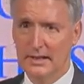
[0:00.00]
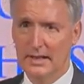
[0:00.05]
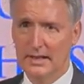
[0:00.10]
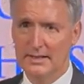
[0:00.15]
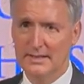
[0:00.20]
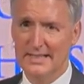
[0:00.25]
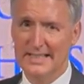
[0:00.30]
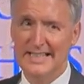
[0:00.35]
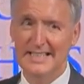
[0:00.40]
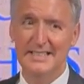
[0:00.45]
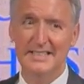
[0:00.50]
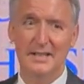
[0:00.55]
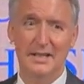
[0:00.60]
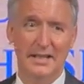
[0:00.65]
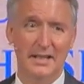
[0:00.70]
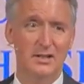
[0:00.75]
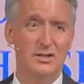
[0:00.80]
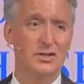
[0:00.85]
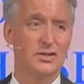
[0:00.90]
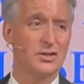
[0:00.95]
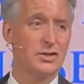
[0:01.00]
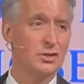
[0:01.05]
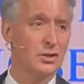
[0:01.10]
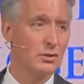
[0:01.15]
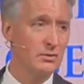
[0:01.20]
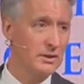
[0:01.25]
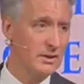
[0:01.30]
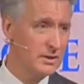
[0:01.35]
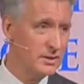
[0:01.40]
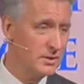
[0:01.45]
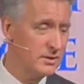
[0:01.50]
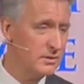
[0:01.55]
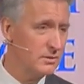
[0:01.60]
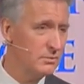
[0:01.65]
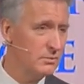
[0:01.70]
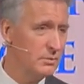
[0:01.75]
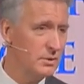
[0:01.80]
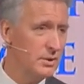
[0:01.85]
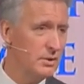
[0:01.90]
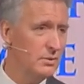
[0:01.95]
It's easy to get discouraged
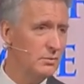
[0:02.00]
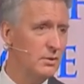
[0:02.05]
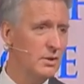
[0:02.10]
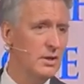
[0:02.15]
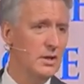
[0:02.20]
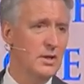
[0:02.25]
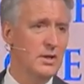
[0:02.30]
when you